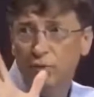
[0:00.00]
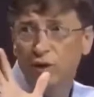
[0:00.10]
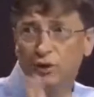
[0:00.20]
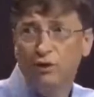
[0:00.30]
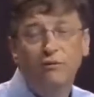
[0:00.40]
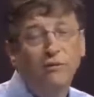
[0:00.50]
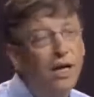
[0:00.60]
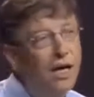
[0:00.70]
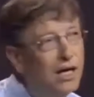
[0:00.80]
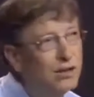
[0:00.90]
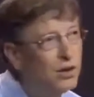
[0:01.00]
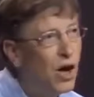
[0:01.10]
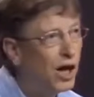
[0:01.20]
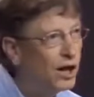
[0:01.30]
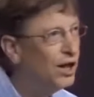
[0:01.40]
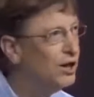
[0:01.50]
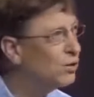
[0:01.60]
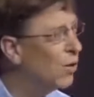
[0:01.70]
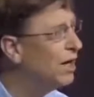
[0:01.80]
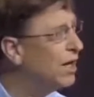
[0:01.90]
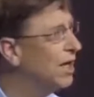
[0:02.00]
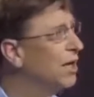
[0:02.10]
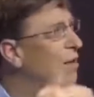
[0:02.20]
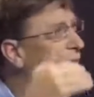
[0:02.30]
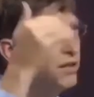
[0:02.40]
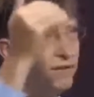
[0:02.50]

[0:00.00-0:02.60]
I'm just solidly trying to think